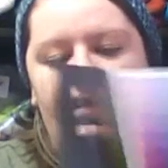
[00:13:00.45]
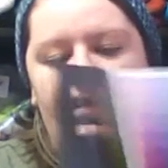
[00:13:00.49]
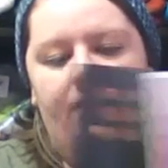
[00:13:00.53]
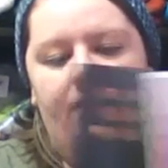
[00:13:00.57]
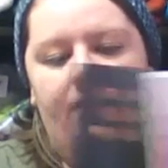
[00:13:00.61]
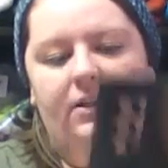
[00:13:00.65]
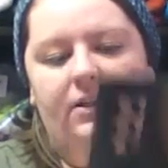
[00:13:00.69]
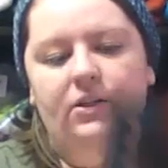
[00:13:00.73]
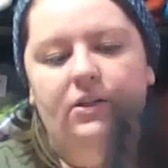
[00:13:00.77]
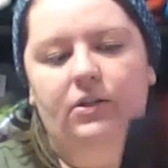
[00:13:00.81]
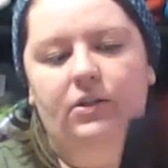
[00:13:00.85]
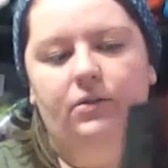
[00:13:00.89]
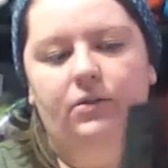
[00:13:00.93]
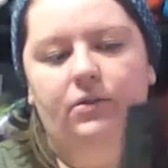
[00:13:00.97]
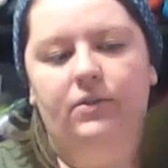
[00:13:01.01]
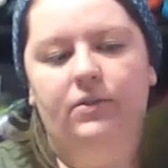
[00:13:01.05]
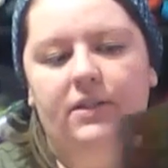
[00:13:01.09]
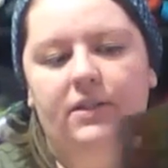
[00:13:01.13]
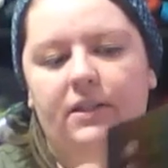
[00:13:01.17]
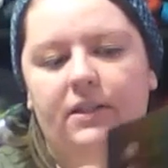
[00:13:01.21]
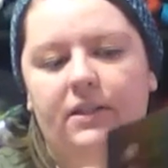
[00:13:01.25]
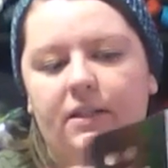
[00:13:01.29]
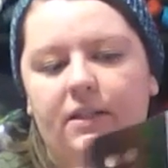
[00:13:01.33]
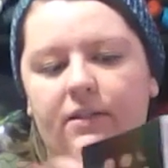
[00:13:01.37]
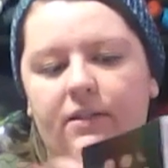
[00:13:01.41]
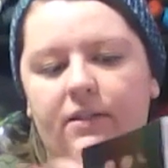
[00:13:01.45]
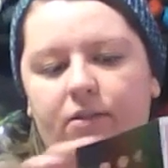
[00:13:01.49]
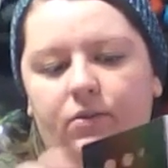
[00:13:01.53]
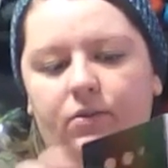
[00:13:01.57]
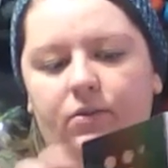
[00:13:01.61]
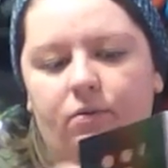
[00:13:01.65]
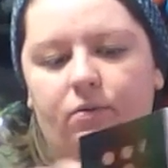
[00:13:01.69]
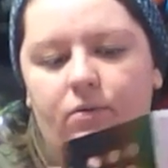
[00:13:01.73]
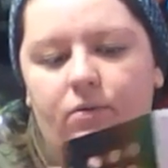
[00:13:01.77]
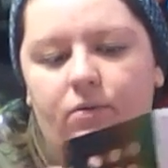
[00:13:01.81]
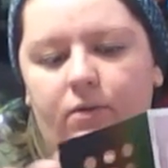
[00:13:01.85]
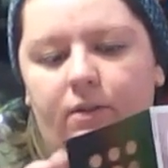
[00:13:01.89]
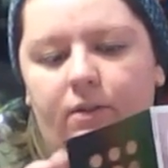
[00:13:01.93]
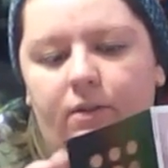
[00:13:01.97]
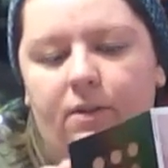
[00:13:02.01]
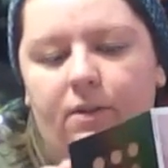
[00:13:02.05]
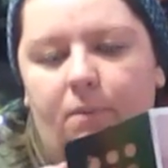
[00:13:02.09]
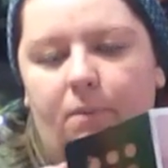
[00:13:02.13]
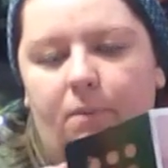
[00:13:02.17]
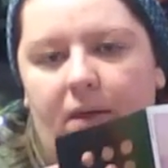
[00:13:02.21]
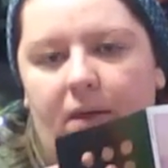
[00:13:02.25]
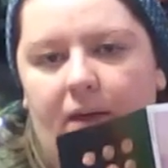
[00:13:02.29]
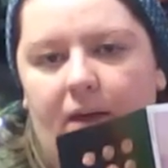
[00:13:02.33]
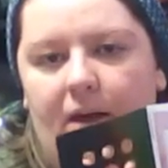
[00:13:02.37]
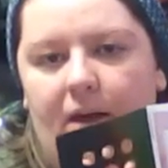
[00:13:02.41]
Then you use this tool to
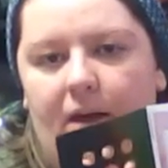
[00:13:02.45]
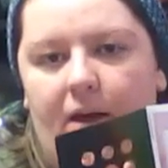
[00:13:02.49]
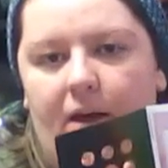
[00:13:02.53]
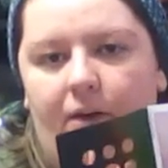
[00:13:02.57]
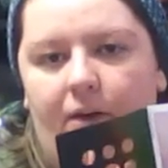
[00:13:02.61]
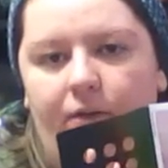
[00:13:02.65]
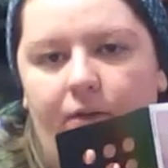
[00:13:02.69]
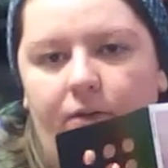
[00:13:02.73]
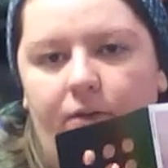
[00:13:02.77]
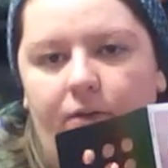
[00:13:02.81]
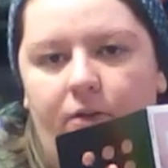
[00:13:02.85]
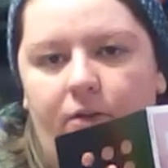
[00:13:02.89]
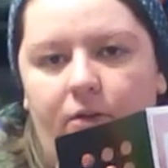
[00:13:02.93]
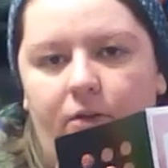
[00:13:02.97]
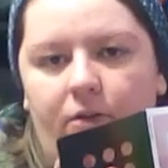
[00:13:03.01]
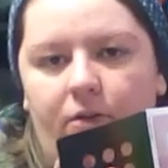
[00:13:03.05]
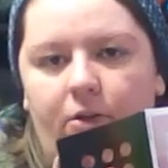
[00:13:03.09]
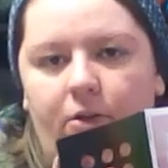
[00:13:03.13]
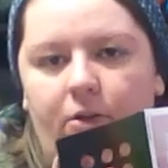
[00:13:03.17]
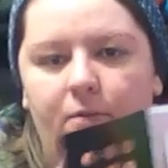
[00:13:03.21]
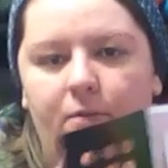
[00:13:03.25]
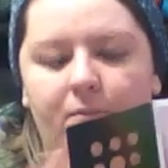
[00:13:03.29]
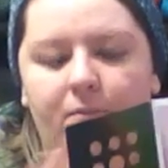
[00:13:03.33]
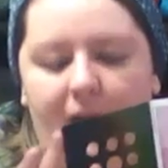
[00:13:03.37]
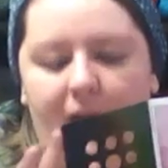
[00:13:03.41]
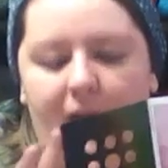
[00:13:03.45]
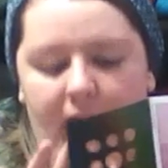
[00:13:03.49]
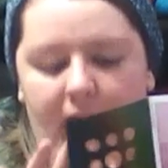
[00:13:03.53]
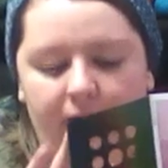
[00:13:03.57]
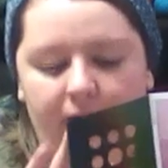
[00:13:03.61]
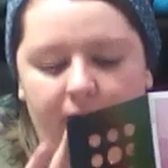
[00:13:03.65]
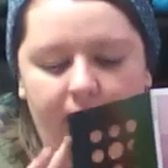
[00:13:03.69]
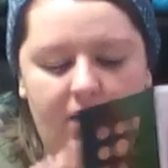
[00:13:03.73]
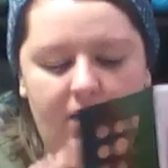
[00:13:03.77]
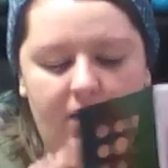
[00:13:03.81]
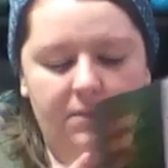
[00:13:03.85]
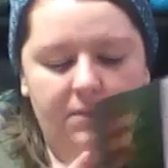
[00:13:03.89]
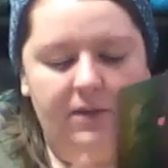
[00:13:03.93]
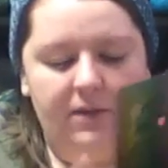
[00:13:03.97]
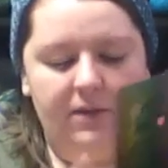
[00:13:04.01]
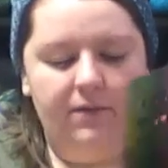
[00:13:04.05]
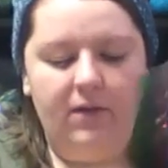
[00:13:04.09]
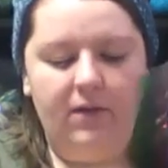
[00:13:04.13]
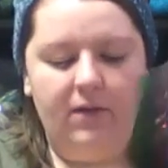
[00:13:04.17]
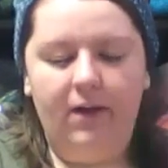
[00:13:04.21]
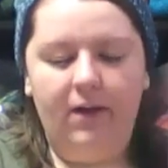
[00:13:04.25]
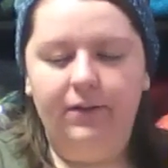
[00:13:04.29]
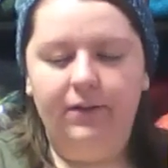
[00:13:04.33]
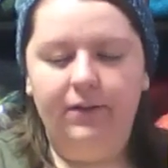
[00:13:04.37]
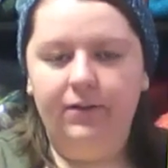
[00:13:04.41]
pick out your main family of
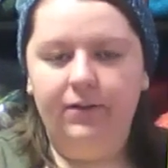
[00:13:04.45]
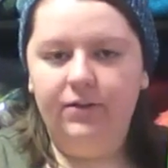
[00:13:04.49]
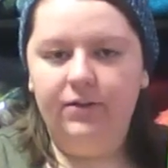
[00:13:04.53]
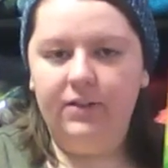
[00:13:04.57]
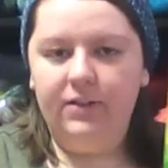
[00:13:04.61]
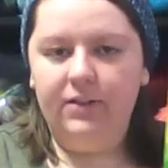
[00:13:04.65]
colors,